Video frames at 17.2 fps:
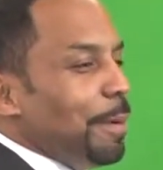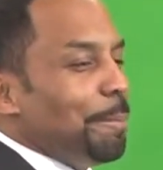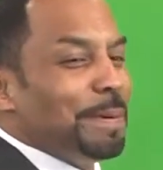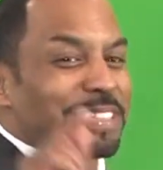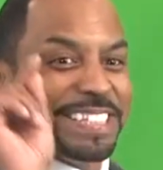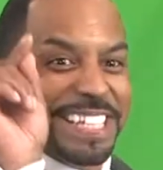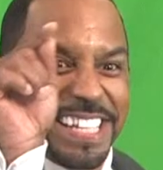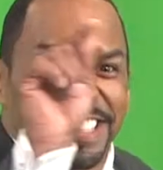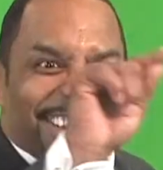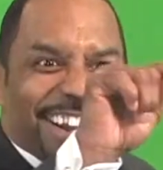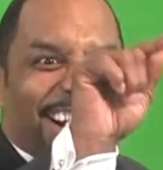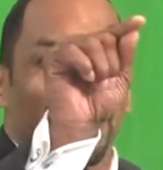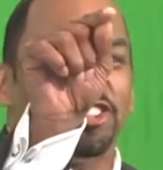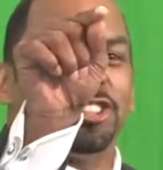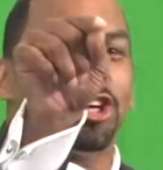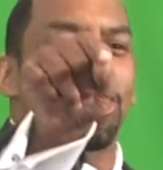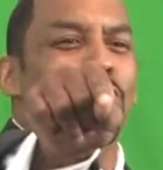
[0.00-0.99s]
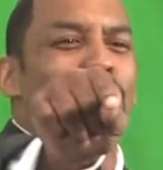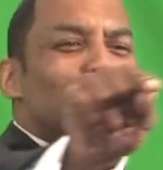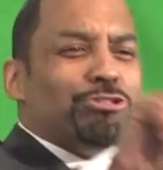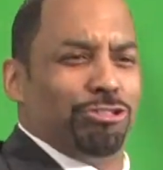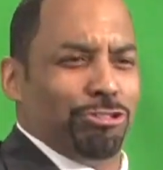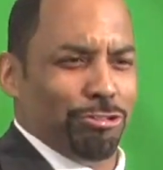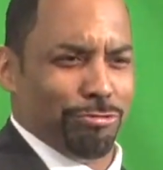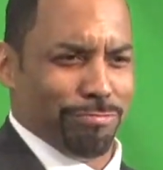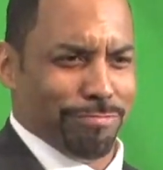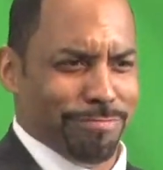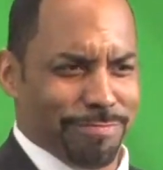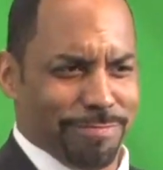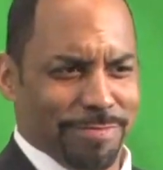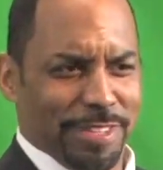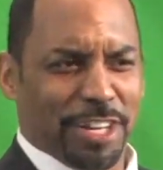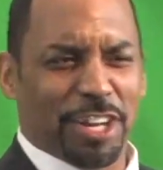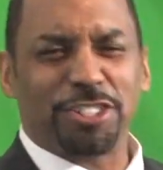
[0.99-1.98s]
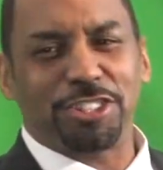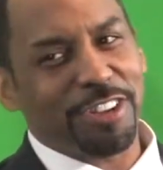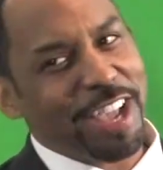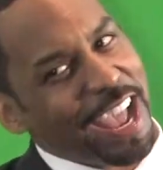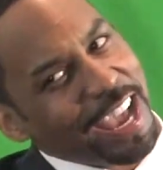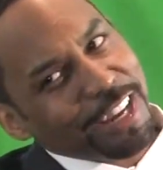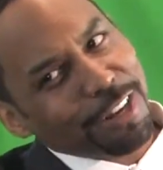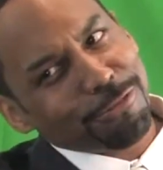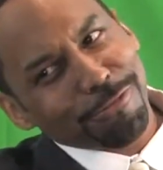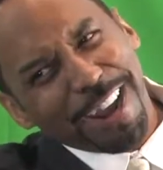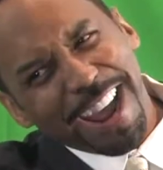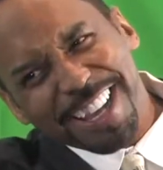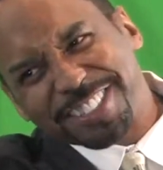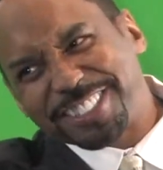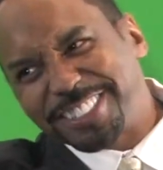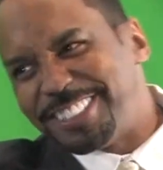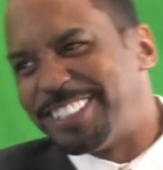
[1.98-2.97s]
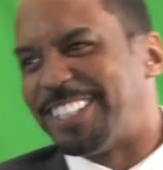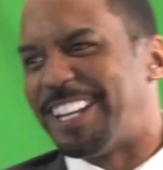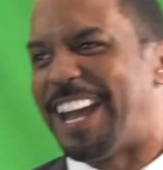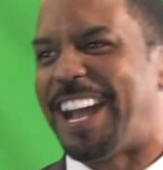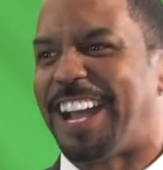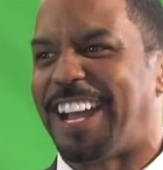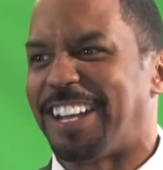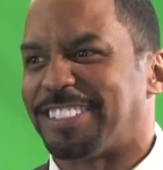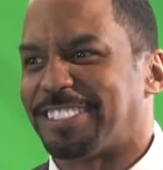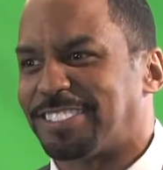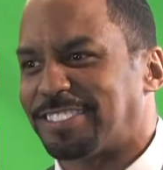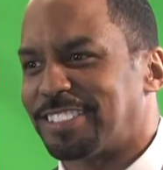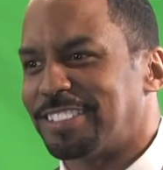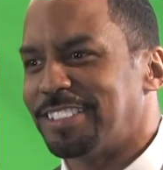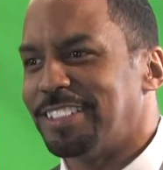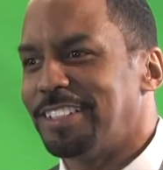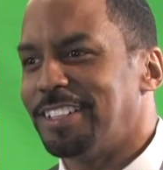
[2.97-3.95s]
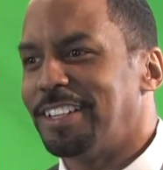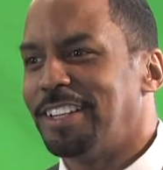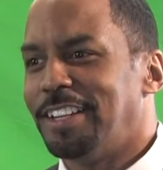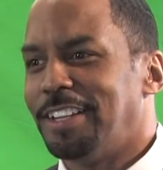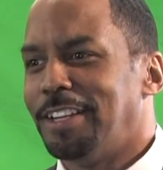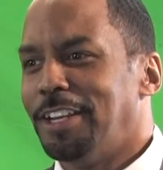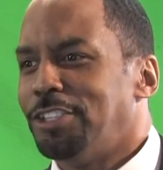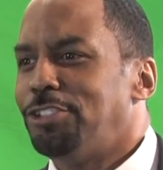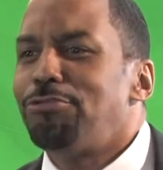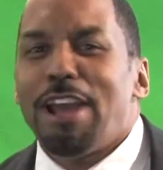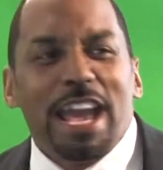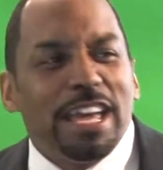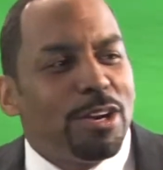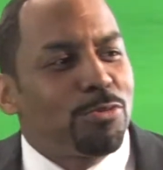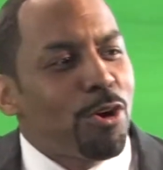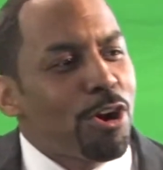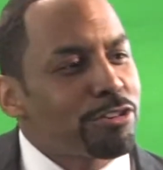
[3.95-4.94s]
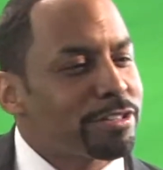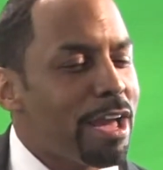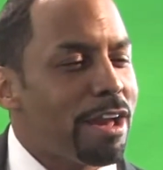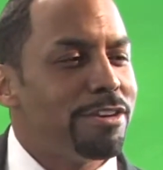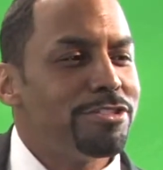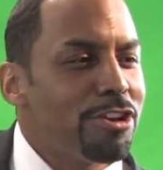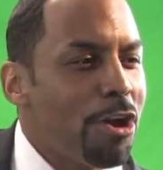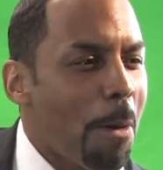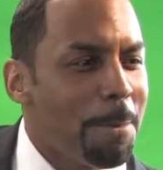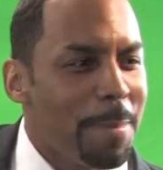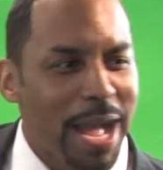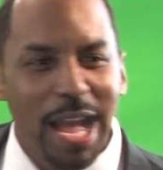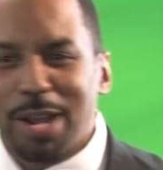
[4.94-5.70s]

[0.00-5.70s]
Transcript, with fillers: but then God told you because you had it rationalized. You had it worked out in your mind.